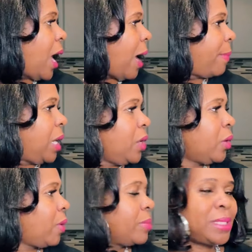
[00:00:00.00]
I'm a
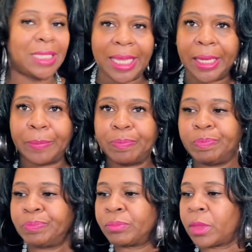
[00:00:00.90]
little upset
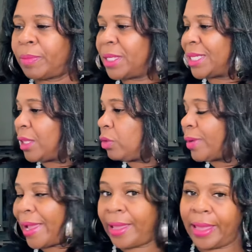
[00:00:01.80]
because I thought
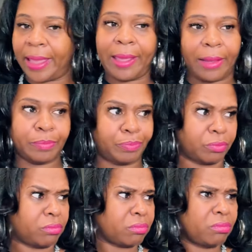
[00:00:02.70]
I had
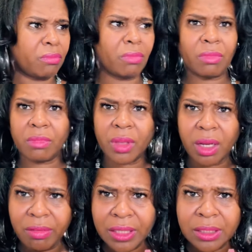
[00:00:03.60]

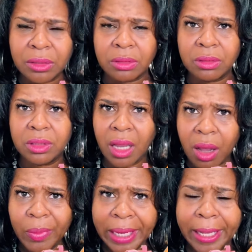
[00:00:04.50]
crystals. Y'all,
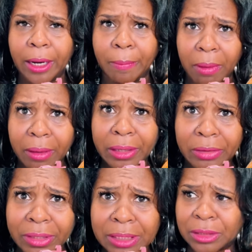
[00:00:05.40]
we ate up all the
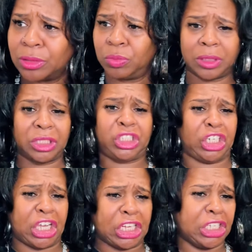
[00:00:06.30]
crystals with the
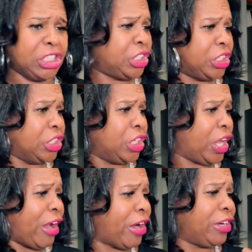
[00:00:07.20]
chitlins and
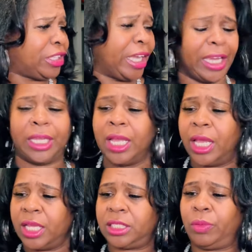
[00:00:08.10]
everything.
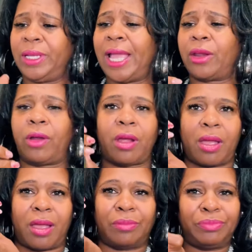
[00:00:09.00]
So we got
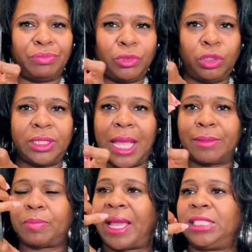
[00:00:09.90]
our 2 times
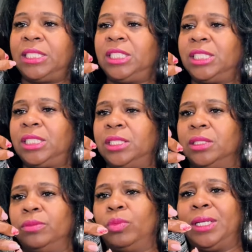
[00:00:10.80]
spicy, just
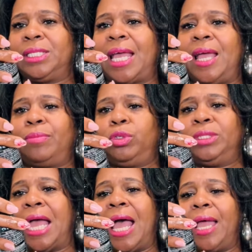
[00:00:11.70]
a 1 time, 2
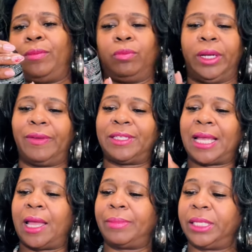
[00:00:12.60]
time, whatever
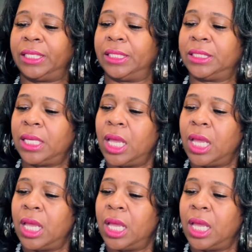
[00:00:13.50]
time it is.